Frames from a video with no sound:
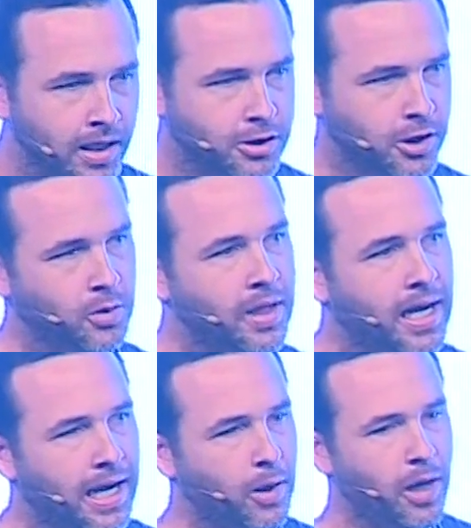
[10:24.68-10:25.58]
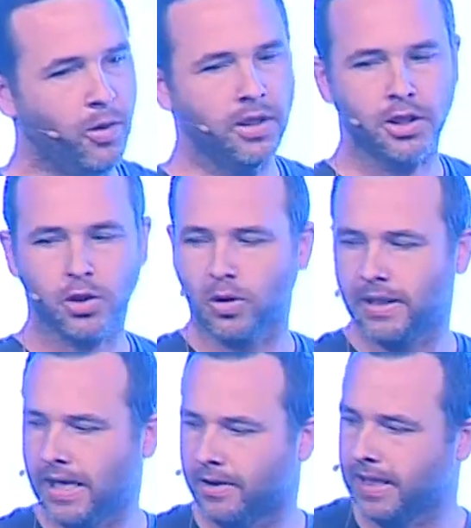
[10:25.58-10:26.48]
So I wanted to shorten
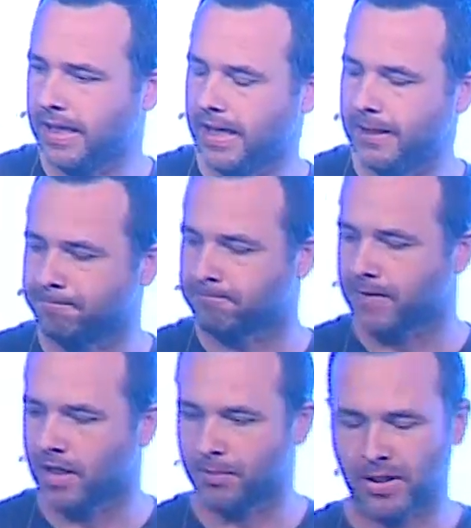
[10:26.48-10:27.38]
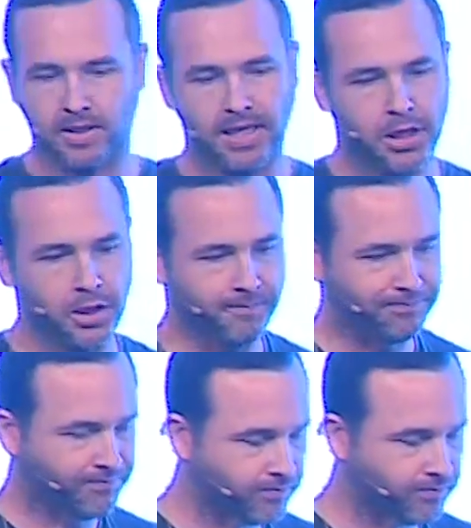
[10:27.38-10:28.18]
down the presentation.